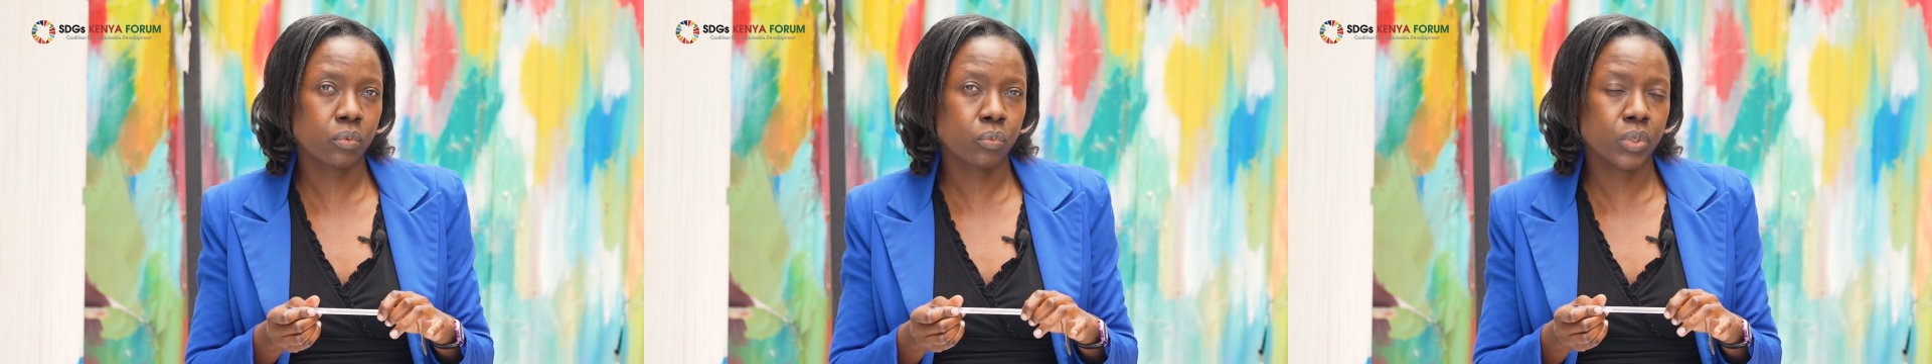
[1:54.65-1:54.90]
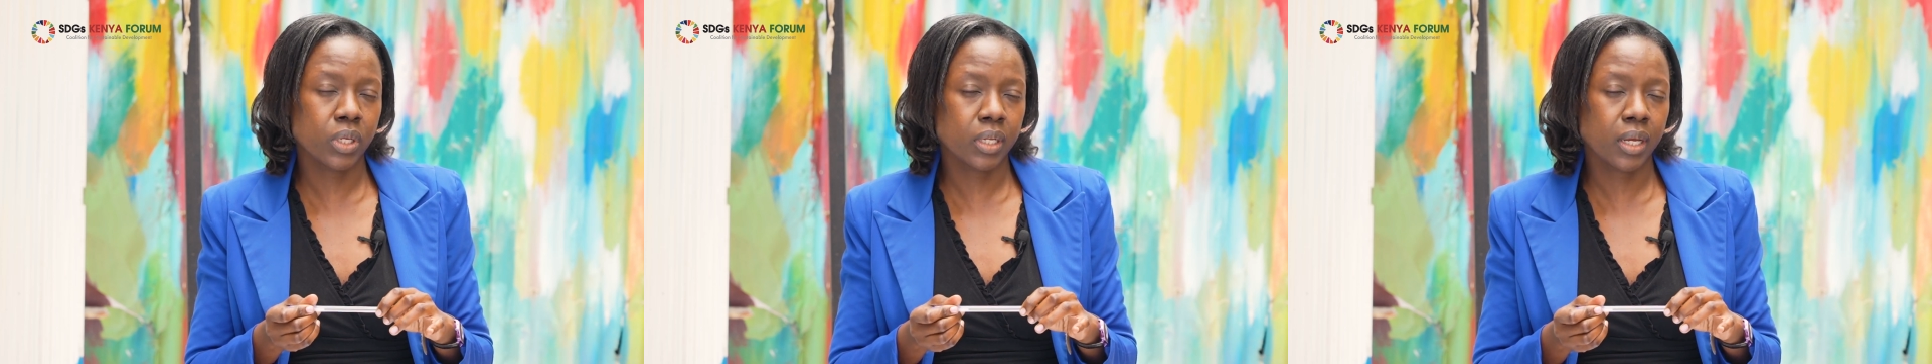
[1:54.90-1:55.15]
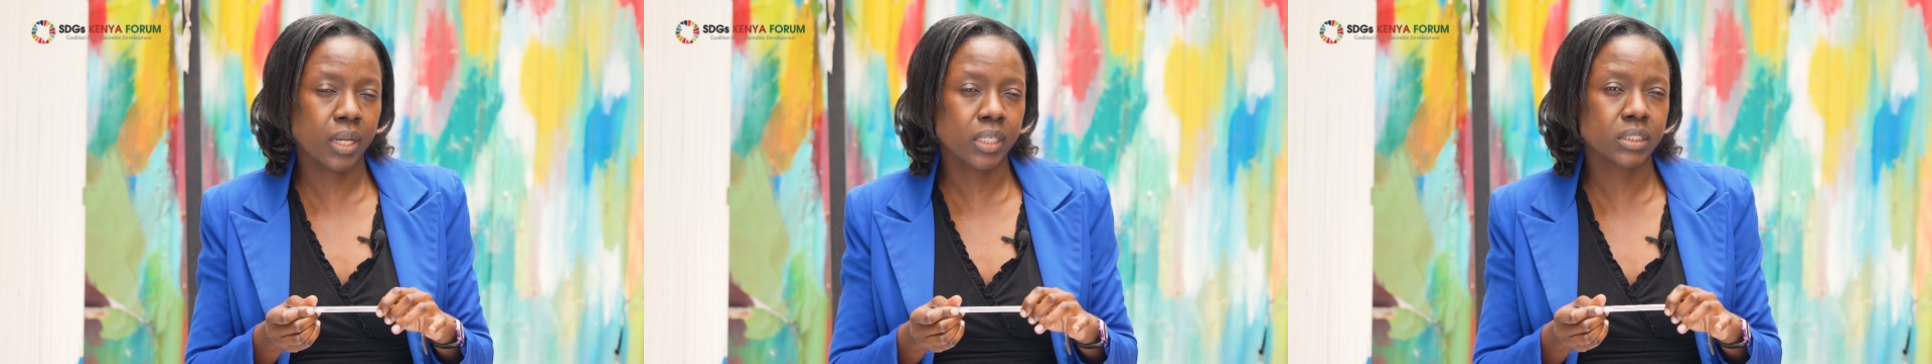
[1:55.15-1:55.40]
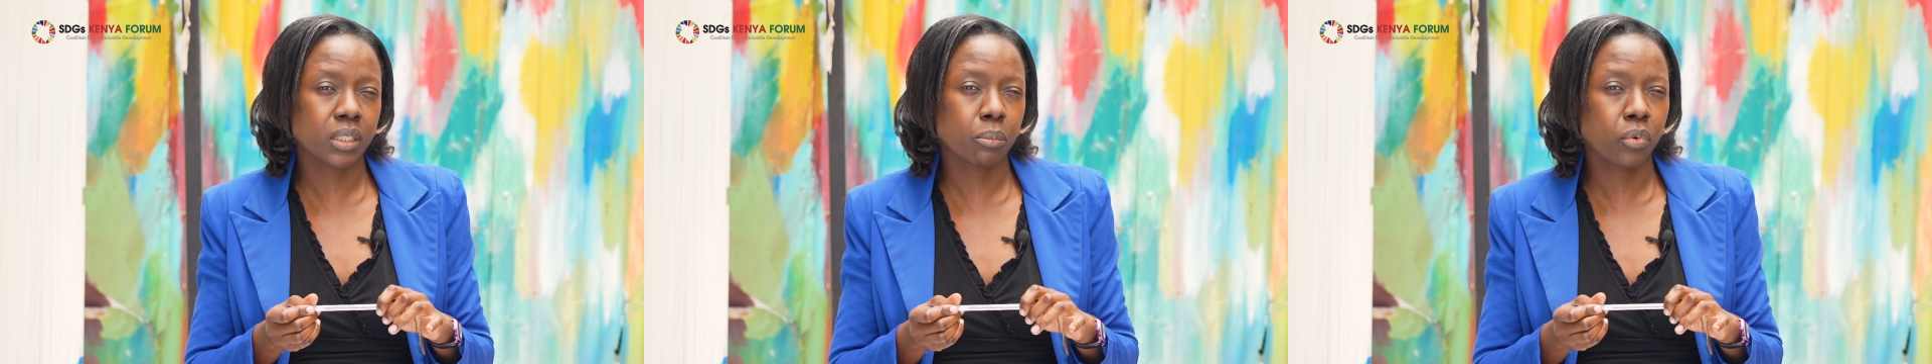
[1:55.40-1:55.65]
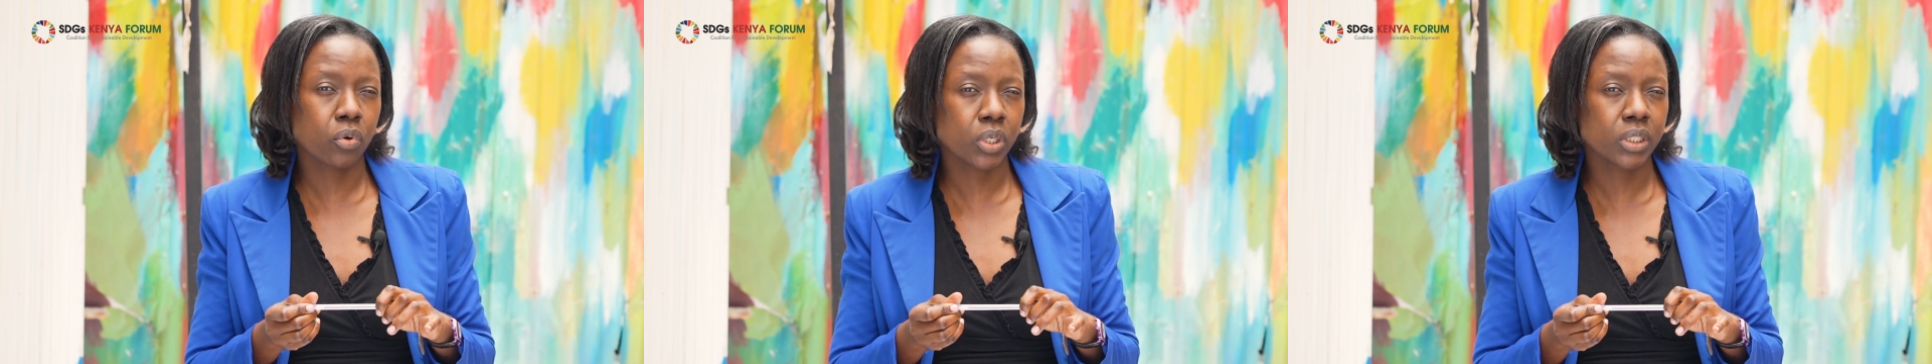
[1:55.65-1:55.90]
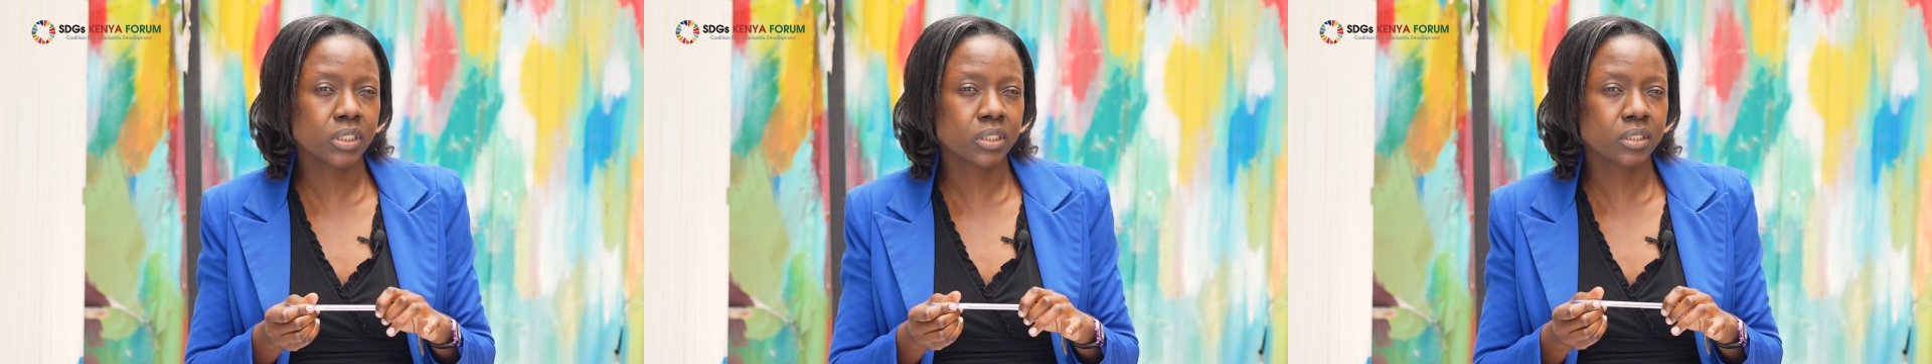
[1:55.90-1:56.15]
we realized the
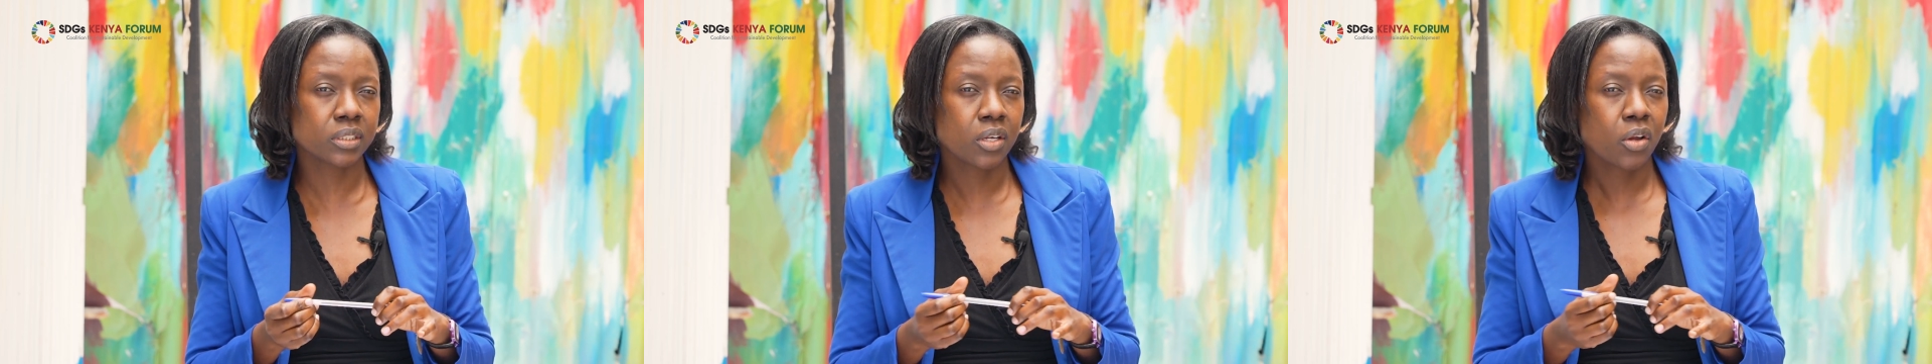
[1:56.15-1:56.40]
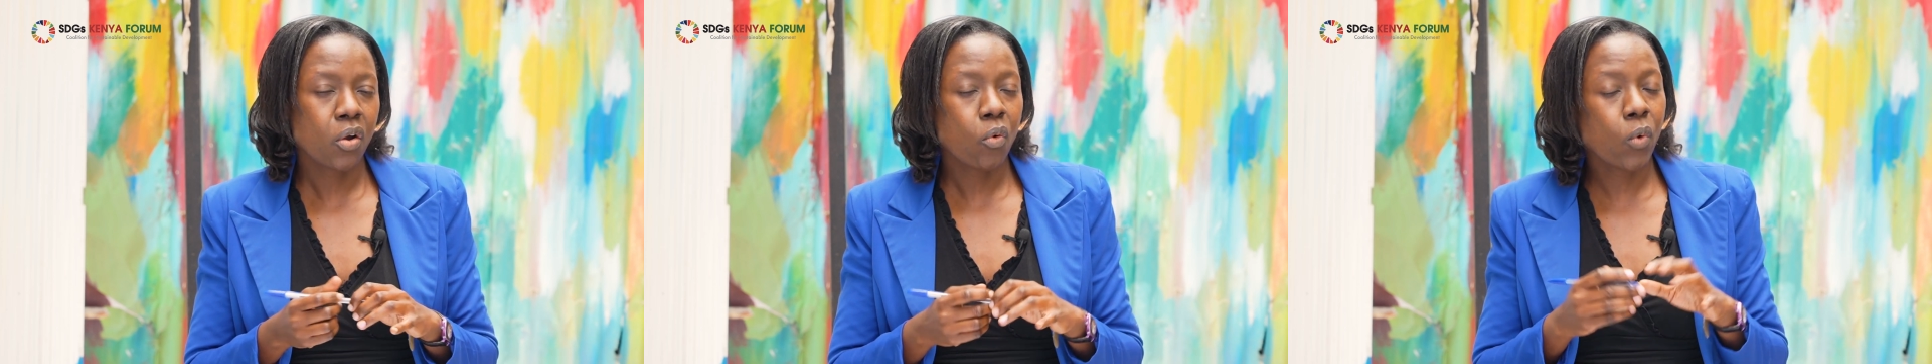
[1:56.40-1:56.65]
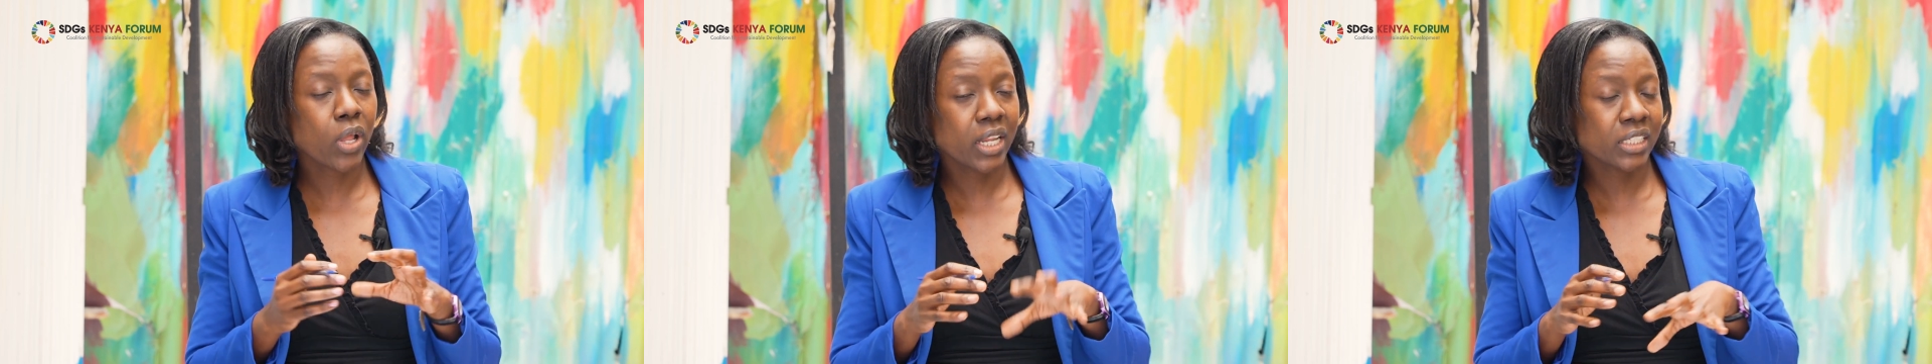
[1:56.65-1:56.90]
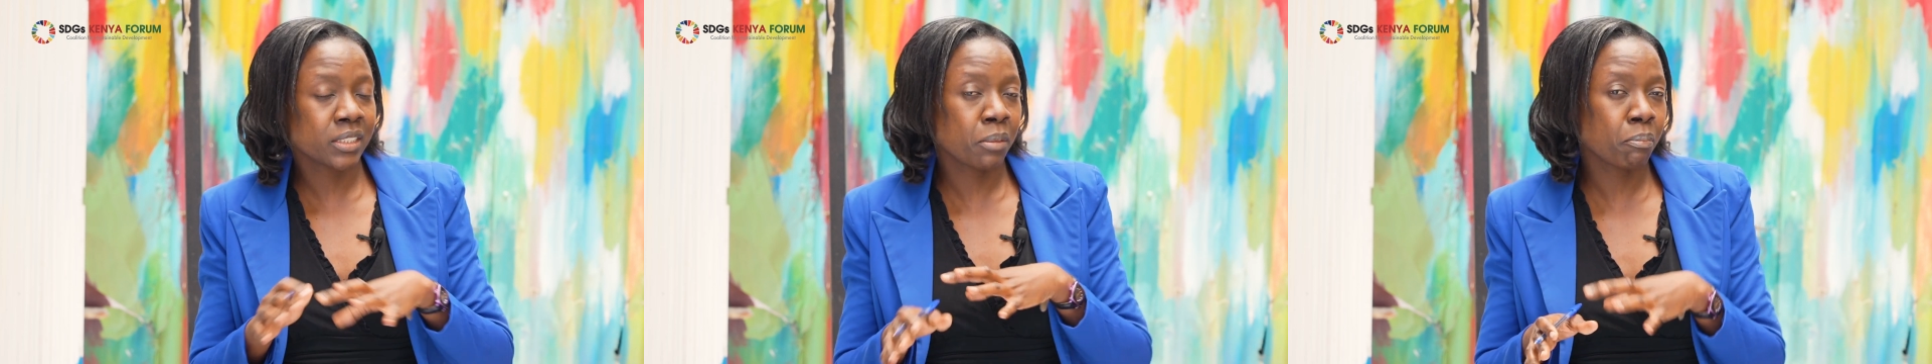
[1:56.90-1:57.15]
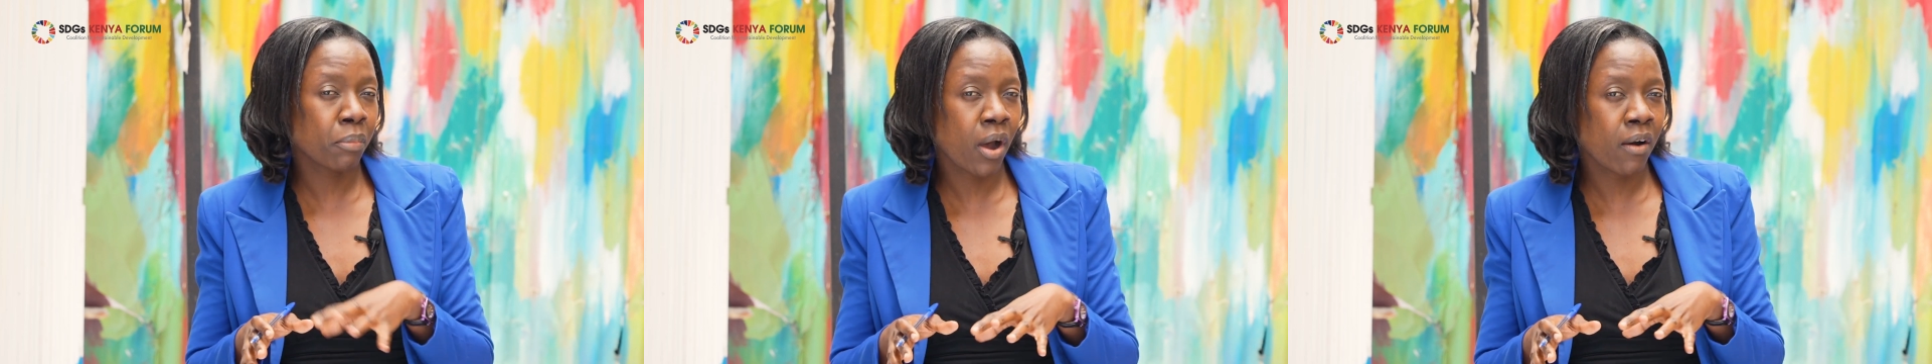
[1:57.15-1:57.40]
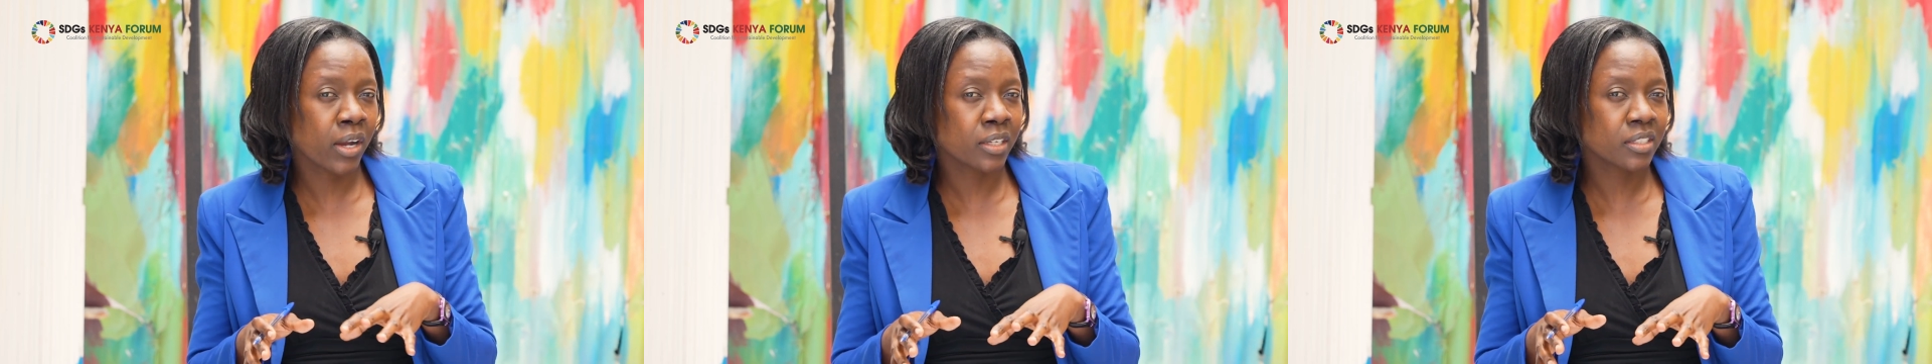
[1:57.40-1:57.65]
boys were less
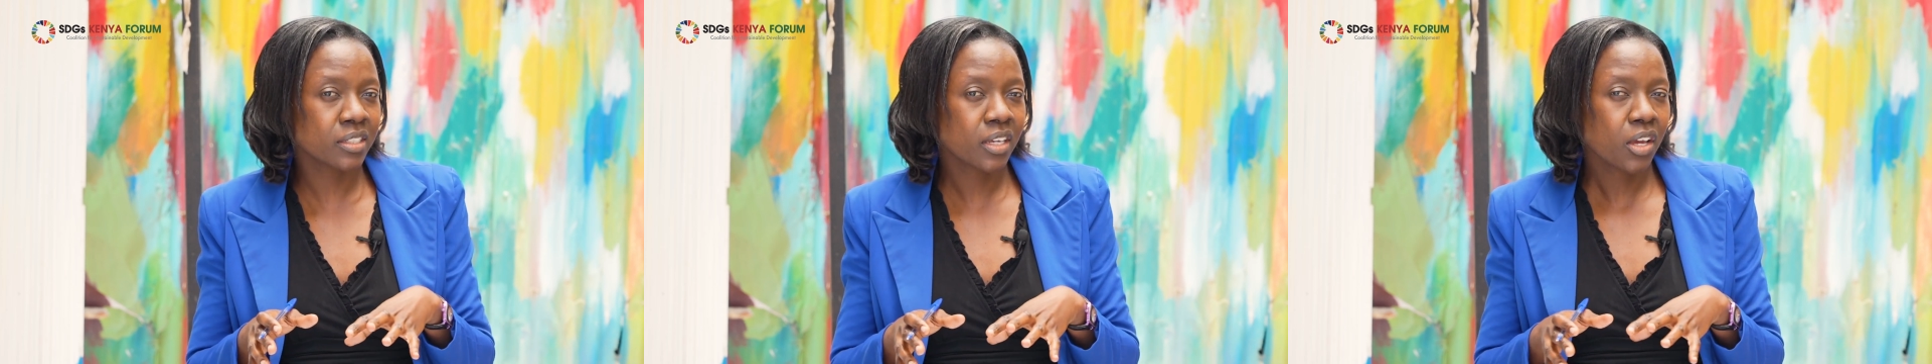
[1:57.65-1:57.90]
empowered.